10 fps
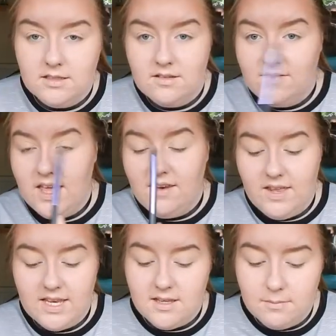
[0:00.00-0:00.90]
very,
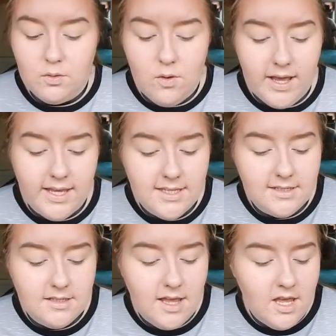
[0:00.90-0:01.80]
very simple
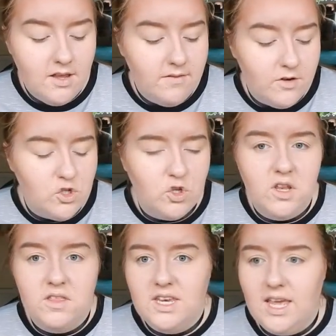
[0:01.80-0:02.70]
eyes for
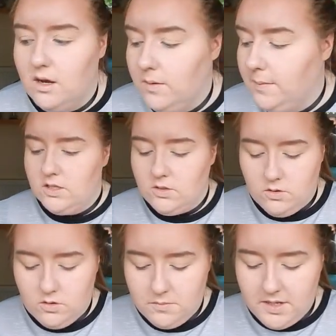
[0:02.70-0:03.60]
during the day anyway.
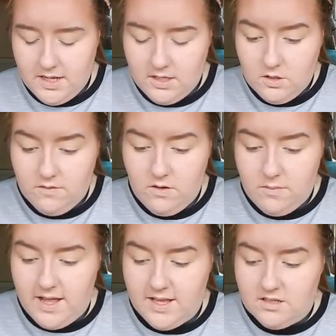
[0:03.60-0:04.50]
So my two favourite
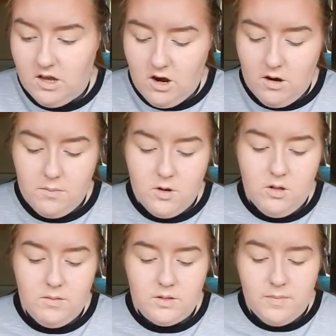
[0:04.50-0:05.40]
palettes are
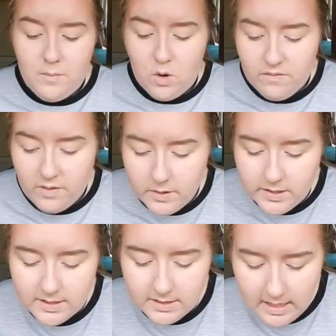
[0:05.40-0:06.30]
probably my Morphe
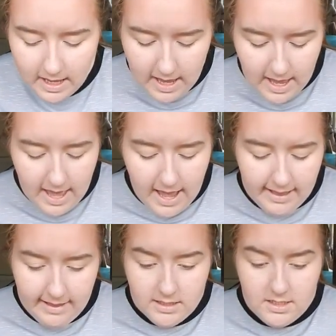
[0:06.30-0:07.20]
ones. I
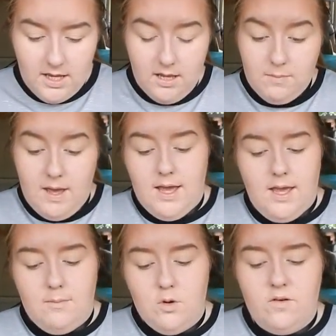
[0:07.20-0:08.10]
like to take
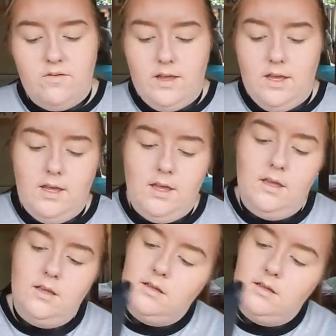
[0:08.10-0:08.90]
my Morphe